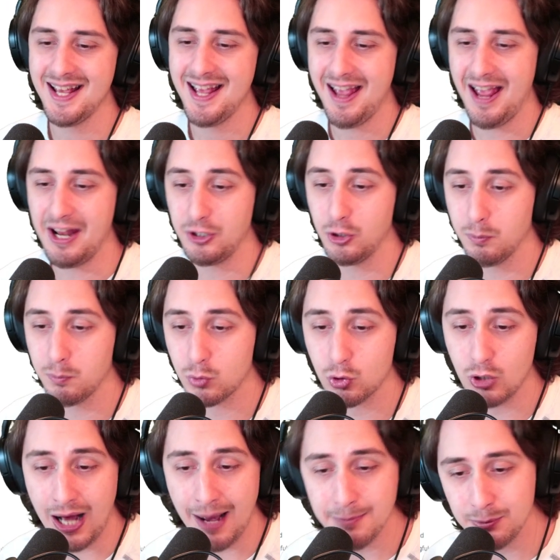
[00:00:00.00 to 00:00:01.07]
and you'll
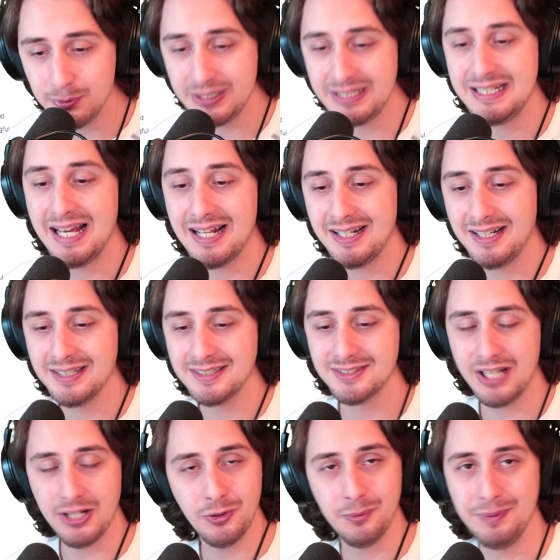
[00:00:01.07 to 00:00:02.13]
probably get a
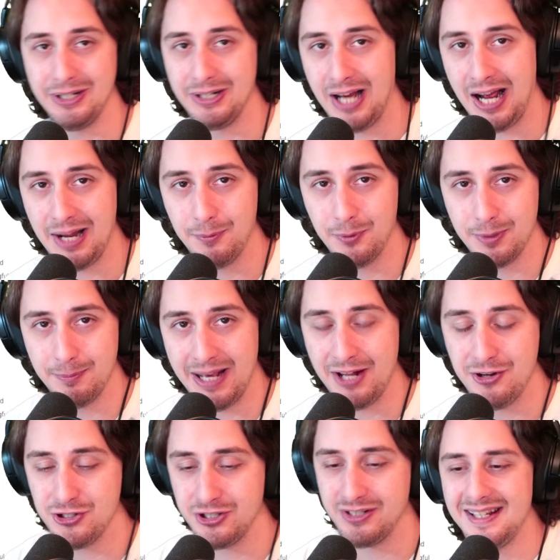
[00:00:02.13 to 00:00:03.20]
settlement, I would
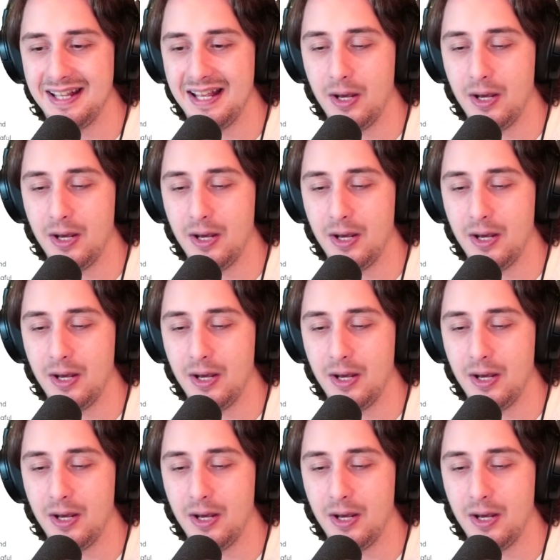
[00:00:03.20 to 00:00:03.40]
imagine.